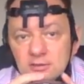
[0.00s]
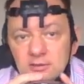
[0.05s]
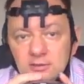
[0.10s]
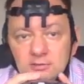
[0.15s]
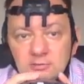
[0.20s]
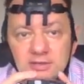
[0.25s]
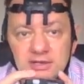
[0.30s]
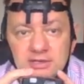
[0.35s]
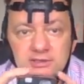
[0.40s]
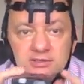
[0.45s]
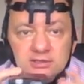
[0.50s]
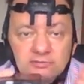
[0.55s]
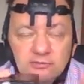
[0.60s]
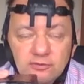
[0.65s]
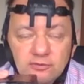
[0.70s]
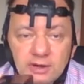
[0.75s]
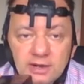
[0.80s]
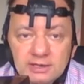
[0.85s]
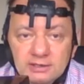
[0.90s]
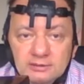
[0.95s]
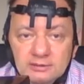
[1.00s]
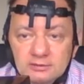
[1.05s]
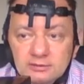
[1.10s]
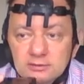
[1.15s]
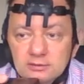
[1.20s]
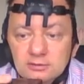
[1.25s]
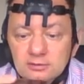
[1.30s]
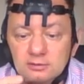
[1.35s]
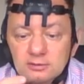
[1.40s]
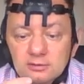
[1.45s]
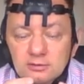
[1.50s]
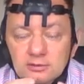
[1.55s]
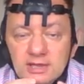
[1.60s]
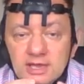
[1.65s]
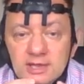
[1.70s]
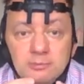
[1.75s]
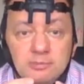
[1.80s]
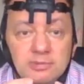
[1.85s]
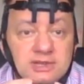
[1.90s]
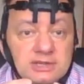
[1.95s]
many different
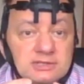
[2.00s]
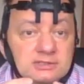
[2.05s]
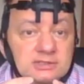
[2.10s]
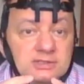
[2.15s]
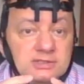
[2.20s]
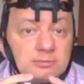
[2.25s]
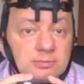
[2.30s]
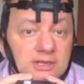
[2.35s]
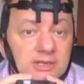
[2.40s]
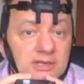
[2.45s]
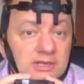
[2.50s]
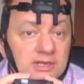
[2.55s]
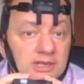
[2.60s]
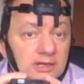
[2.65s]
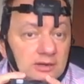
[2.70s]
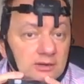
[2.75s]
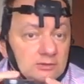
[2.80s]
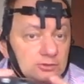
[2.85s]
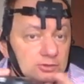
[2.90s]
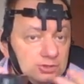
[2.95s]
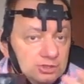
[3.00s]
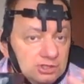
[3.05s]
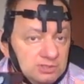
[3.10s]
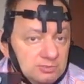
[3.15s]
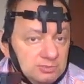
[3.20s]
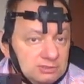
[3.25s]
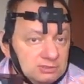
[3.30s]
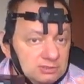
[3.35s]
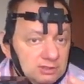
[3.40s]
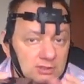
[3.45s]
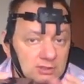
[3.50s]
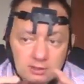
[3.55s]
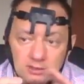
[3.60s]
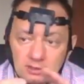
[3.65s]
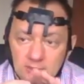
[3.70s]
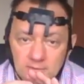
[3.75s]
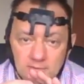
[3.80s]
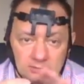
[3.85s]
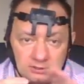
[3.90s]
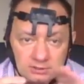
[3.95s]
MP3 player chips.
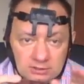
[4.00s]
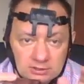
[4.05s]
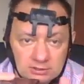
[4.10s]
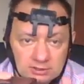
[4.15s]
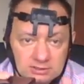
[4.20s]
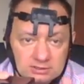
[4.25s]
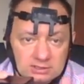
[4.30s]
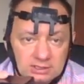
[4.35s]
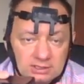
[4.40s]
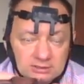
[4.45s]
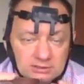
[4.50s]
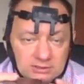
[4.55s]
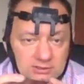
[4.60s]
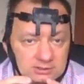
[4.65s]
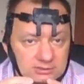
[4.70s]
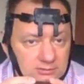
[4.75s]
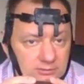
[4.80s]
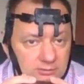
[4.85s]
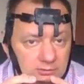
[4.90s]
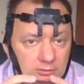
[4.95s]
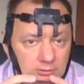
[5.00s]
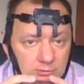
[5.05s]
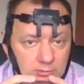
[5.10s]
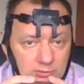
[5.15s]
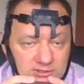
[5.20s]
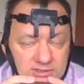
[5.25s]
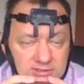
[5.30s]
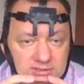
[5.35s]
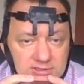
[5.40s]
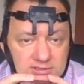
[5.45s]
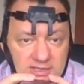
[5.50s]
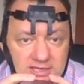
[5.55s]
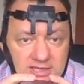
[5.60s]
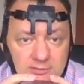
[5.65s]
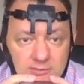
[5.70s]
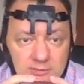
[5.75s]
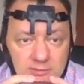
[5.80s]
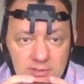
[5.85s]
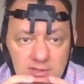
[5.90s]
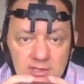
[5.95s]
The result is almost the
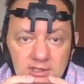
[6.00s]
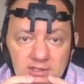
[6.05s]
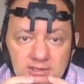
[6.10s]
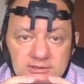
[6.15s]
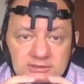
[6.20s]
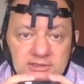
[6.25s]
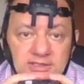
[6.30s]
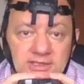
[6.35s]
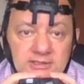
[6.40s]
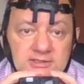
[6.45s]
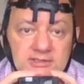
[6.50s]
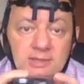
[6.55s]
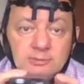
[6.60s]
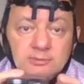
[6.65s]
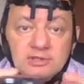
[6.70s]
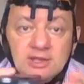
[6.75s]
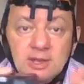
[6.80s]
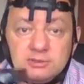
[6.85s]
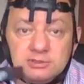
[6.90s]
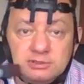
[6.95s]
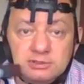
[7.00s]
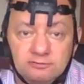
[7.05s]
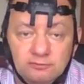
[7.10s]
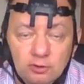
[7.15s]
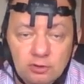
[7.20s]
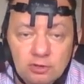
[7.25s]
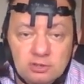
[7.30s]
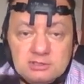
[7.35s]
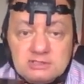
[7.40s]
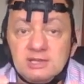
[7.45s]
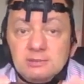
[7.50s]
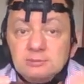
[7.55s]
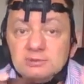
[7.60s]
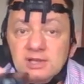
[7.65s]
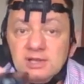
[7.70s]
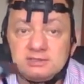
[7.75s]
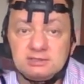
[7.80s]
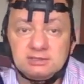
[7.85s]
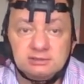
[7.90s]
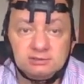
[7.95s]
same, that sometimes it works,
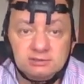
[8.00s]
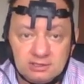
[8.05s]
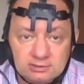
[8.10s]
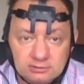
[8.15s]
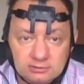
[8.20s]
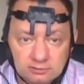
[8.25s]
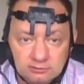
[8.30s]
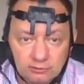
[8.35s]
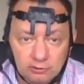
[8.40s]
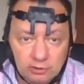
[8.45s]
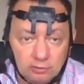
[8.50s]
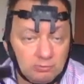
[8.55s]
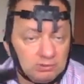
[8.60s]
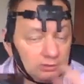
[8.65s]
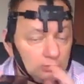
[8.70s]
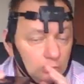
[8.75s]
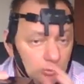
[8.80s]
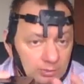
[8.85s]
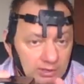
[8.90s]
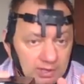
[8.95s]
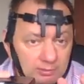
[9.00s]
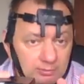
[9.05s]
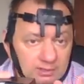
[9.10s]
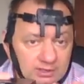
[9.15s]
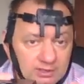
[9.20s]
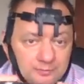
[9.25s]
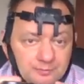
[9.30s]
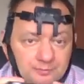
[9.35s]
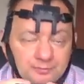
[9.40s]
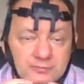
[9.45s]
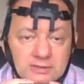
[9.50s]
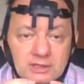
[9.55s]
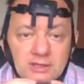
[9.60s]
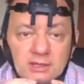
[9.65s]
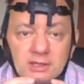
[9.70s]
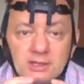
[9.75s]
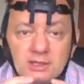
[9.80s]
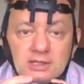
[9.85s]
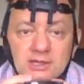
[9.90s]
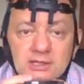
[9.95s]
sometimes it doesn't work, but no problem.
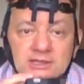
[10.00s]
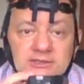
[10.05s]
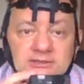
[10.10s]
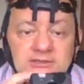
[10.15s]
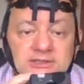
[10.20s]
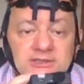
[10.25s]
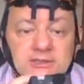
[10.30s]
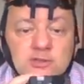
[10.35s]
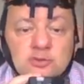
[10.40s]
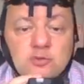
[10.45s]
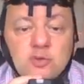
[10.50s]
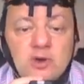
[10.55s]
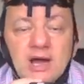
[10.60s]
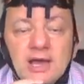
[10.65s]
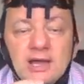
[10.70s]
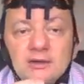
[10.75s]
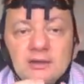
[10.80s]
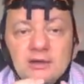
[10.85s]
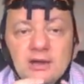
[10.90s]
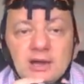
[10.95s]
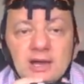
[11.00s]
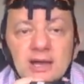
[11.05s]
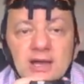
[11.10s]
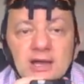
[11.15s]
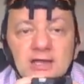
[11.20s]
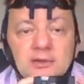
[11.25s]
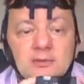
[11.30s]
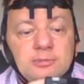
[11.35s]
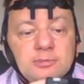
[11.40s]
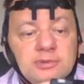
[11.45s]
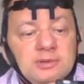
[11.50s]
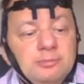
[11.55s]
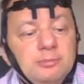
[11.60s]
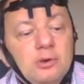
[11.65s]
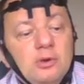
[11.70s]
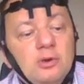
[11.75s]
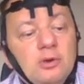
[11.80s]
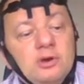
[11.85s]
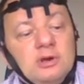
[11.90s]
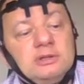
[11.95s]
That is why I
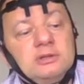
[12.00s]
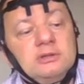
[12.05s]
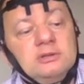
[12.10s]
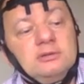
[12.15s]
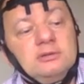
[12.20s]
prepared